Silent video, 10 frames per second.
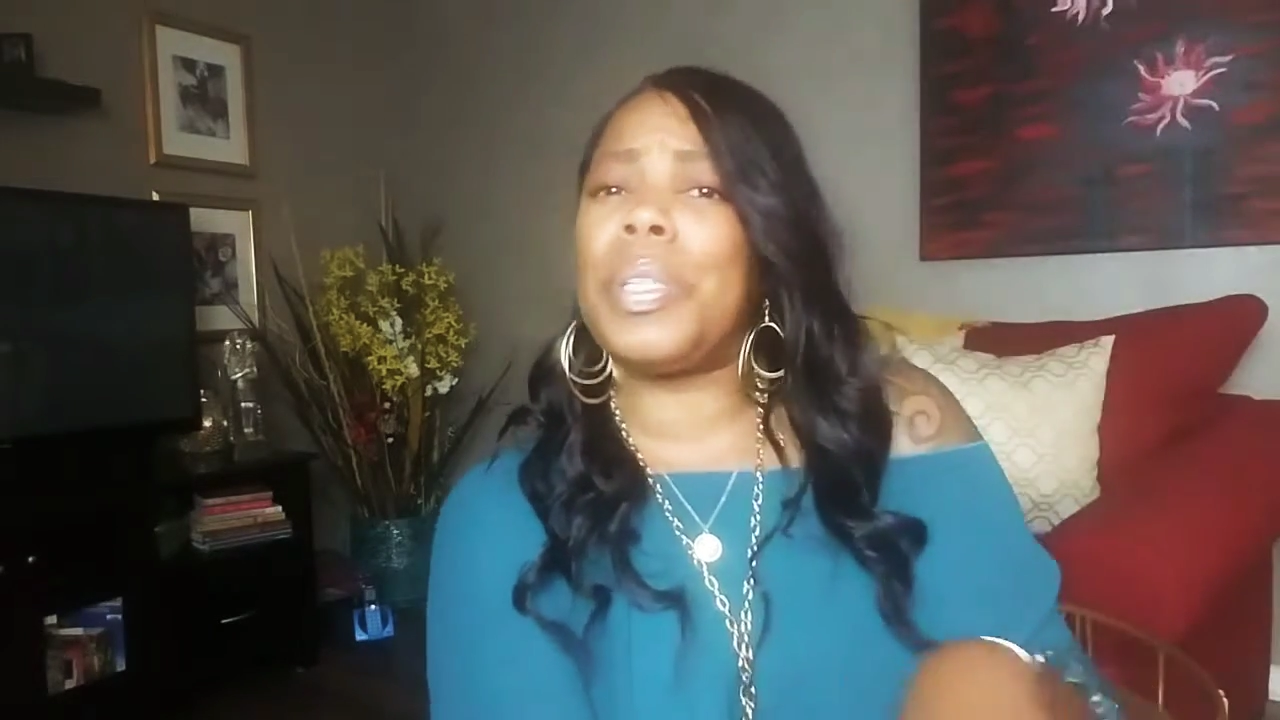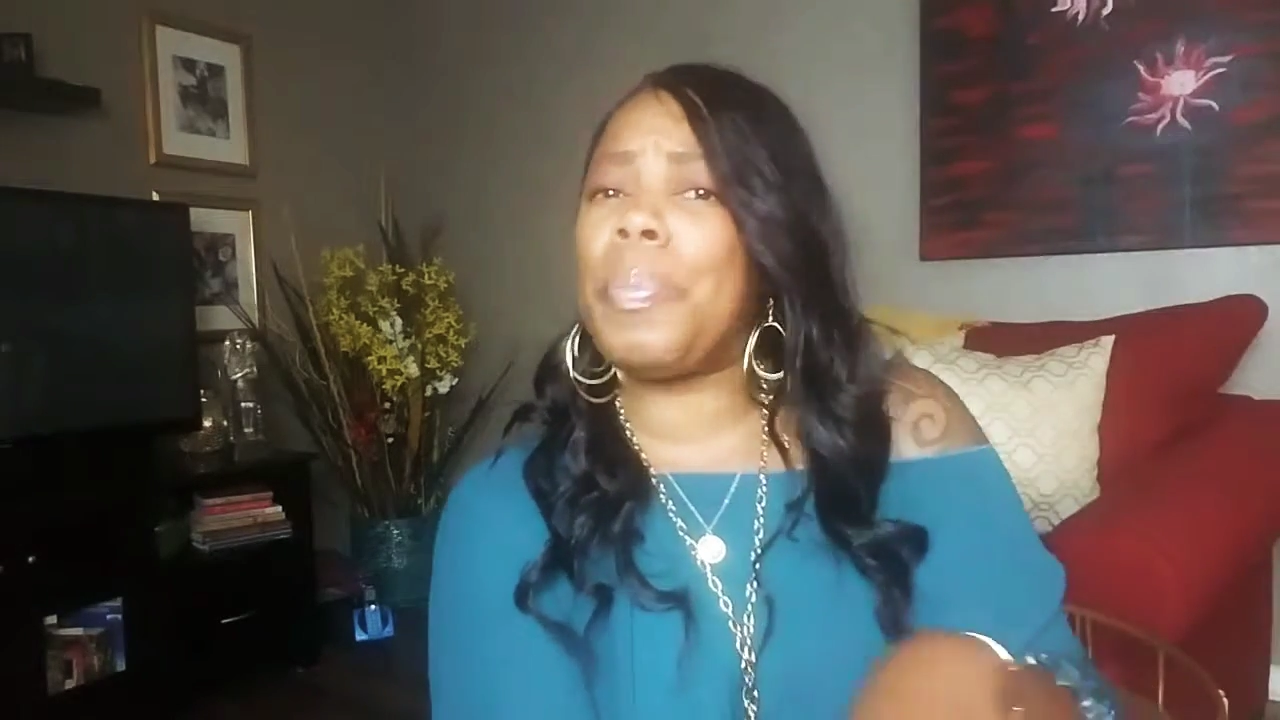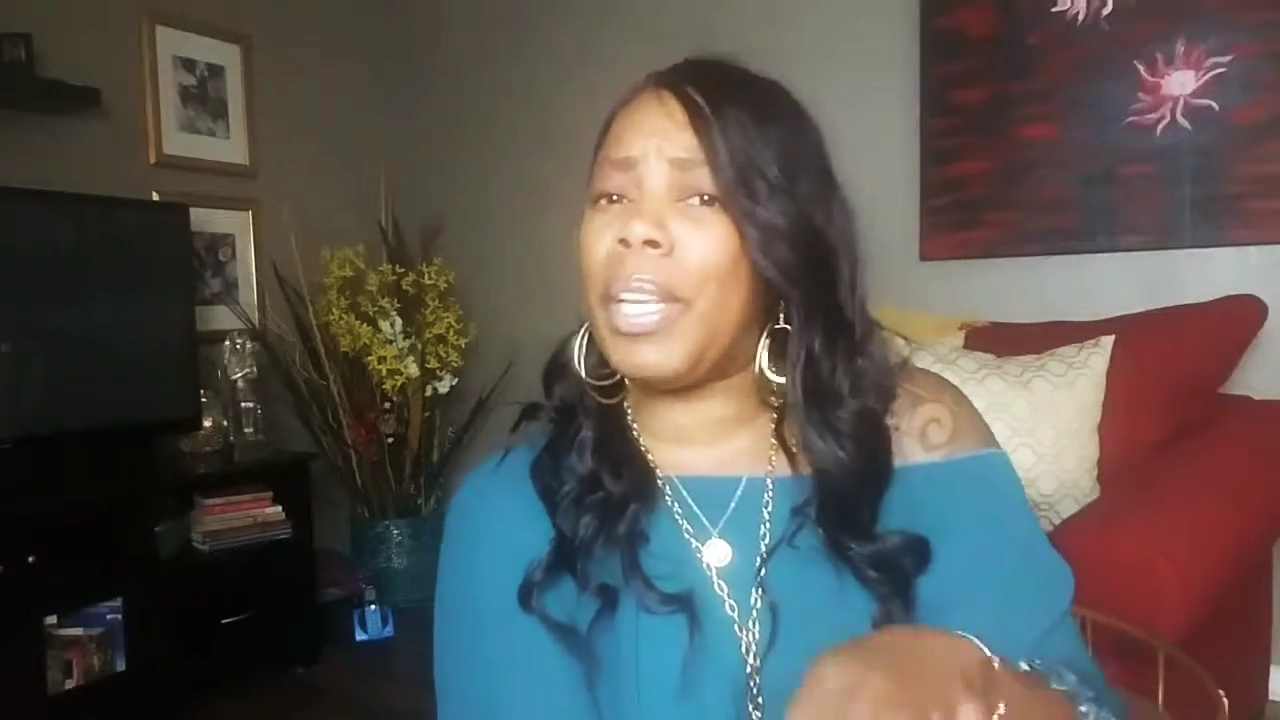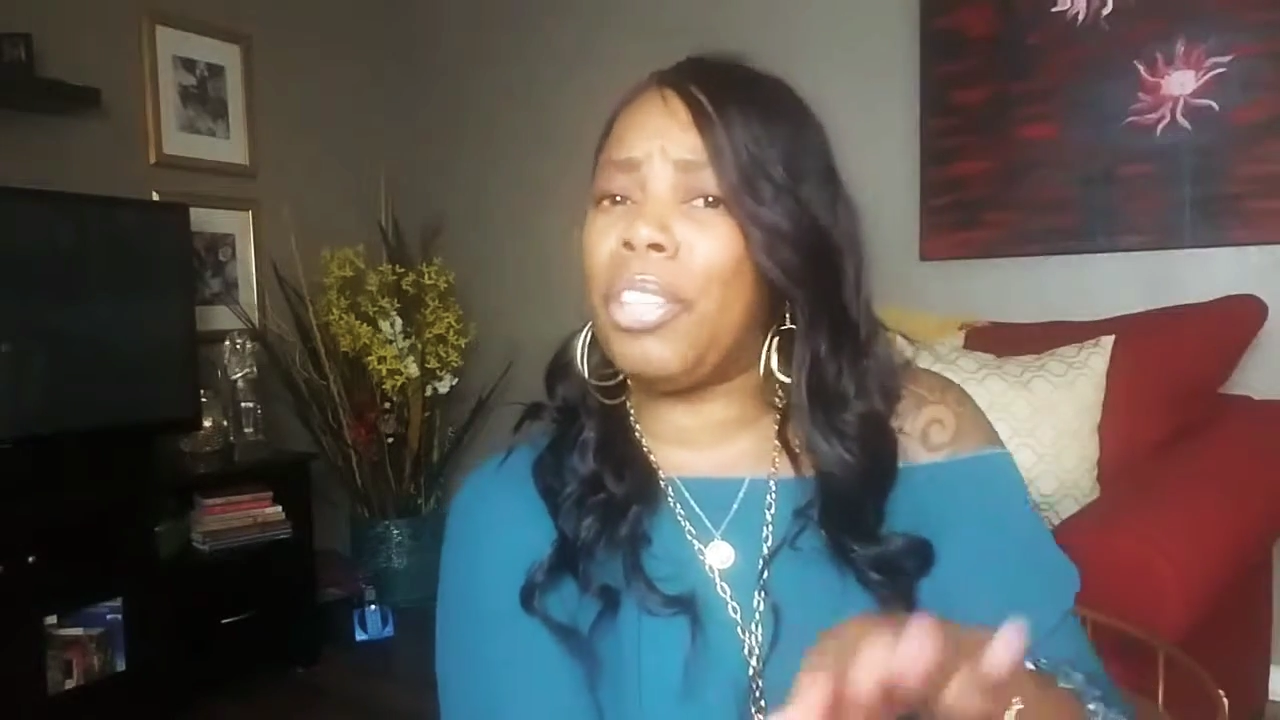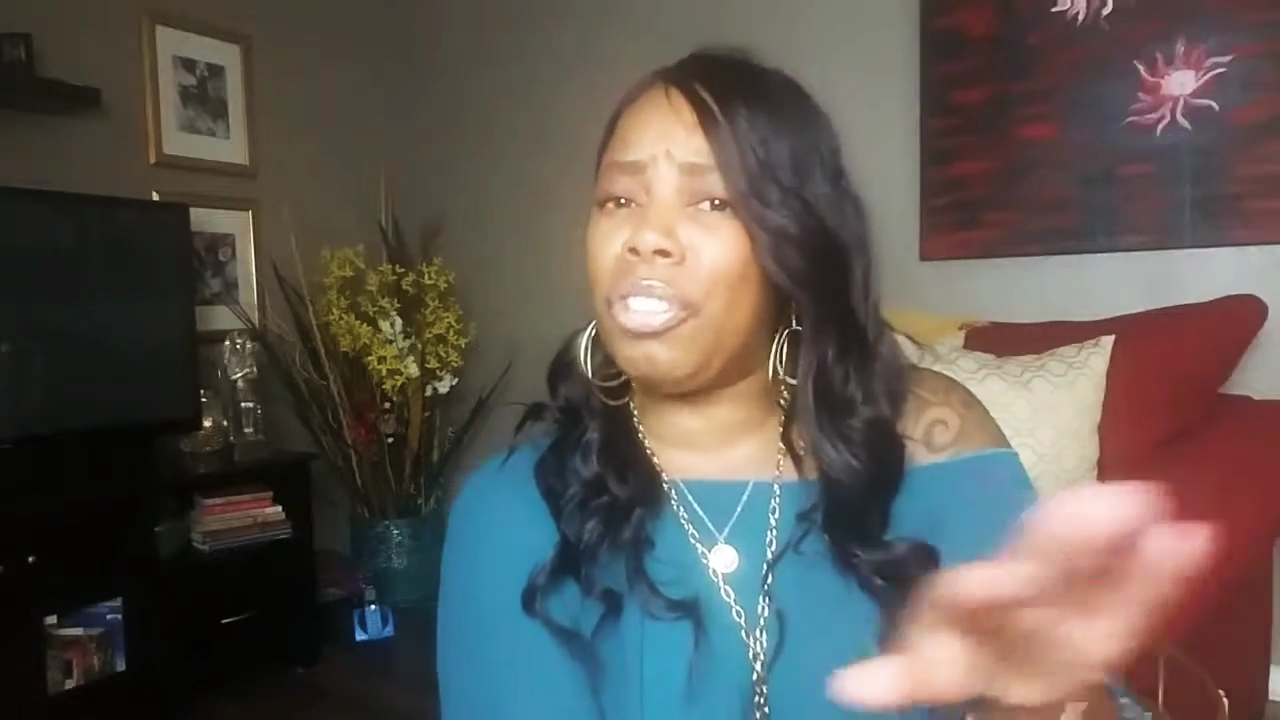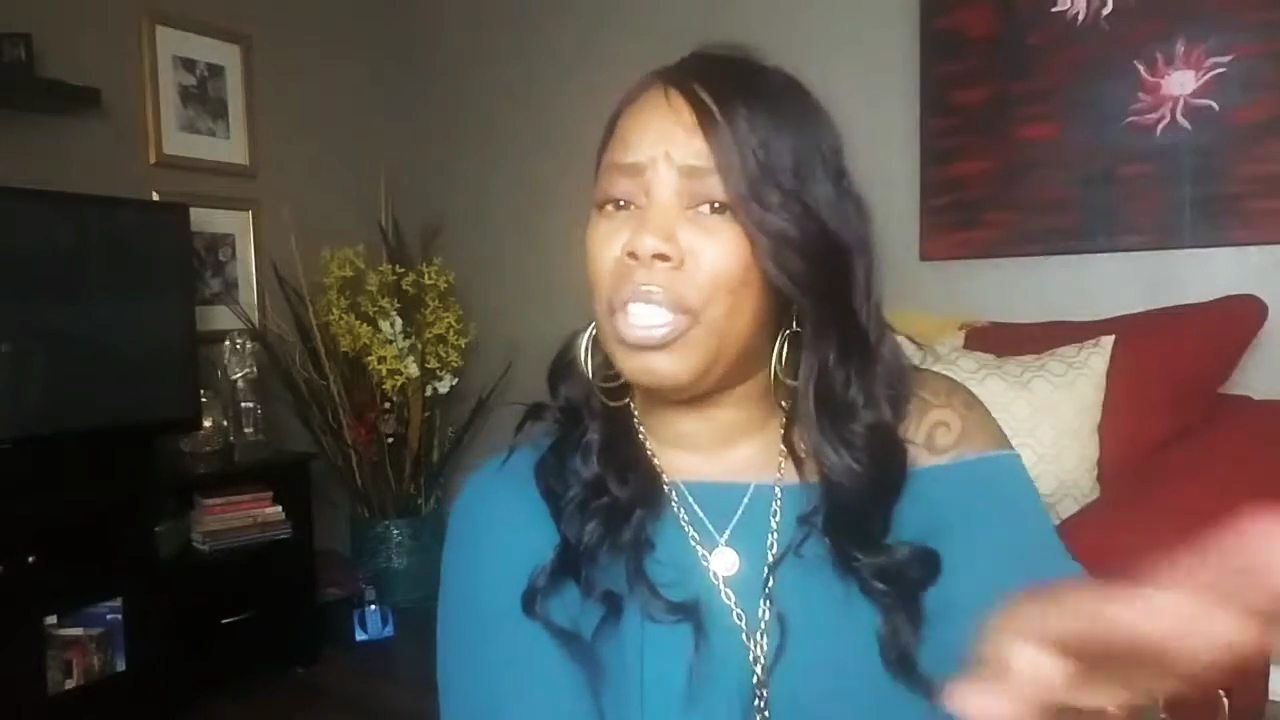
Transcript: some things you